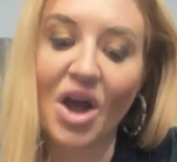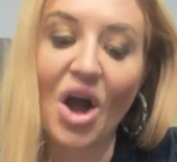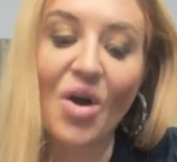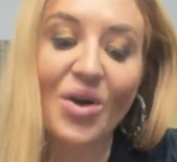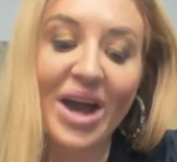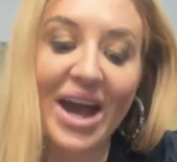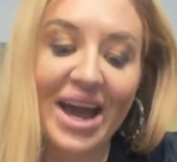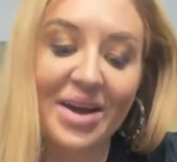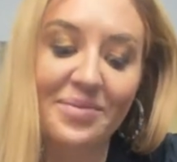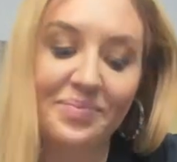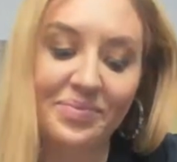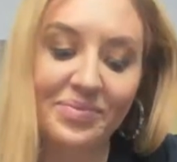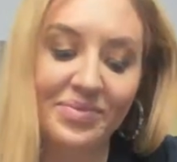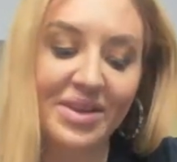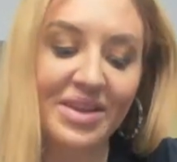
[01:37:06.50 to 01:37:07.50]
Okay.
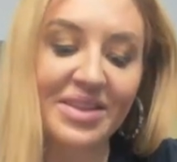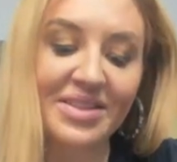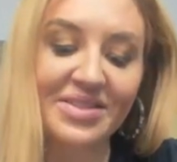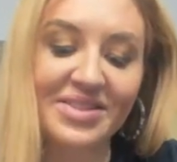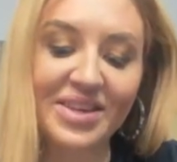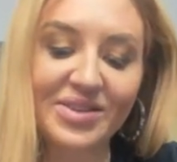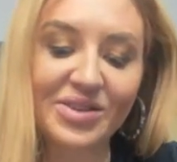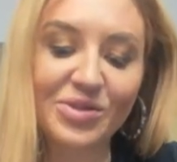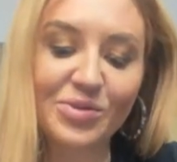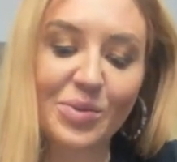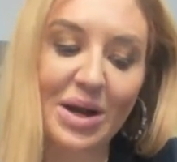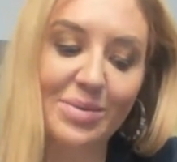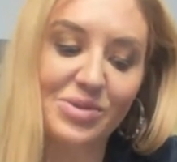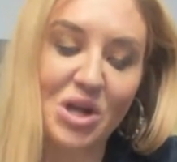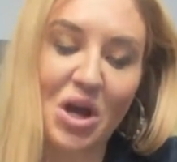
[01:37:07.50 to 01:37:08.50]
This is
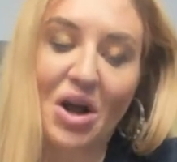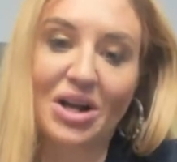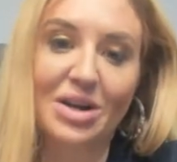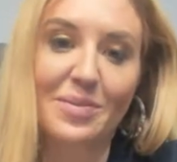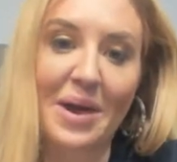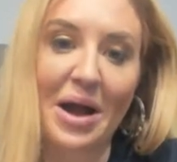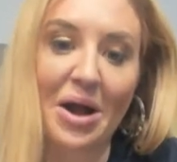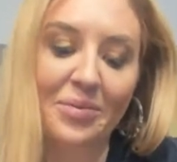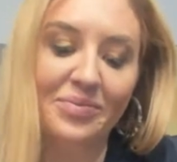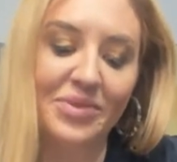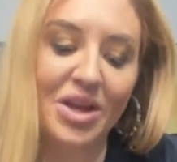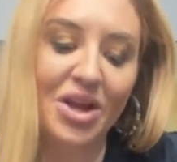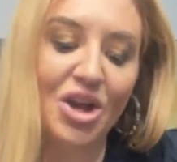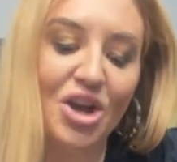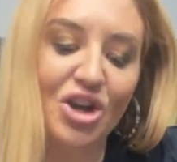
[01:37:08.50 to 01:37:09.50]
what I'm talking about.
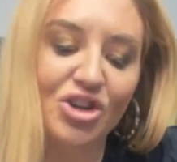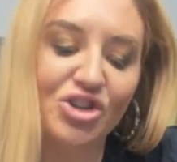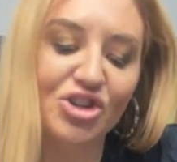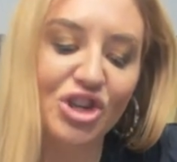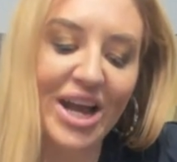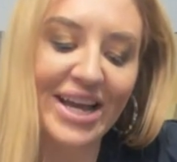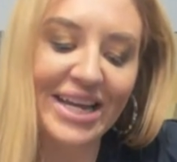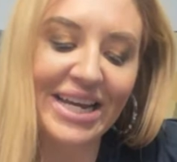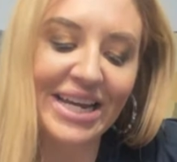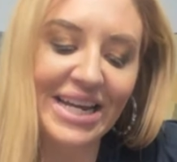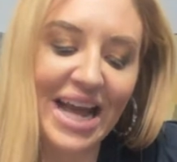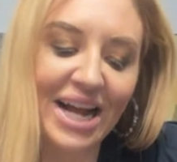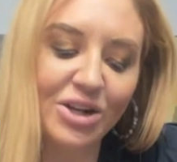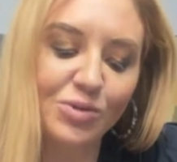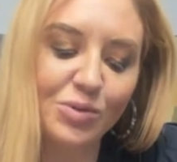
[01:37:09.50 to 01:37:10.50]
Should I
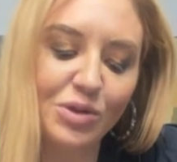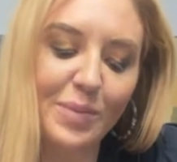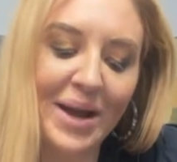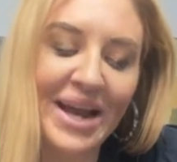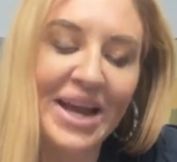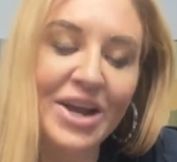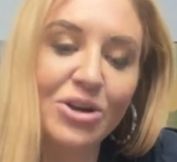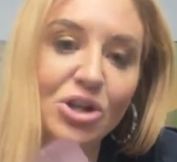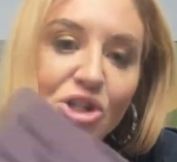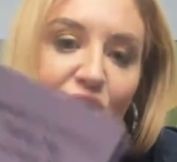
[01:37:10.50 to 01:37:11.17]
connect with my inner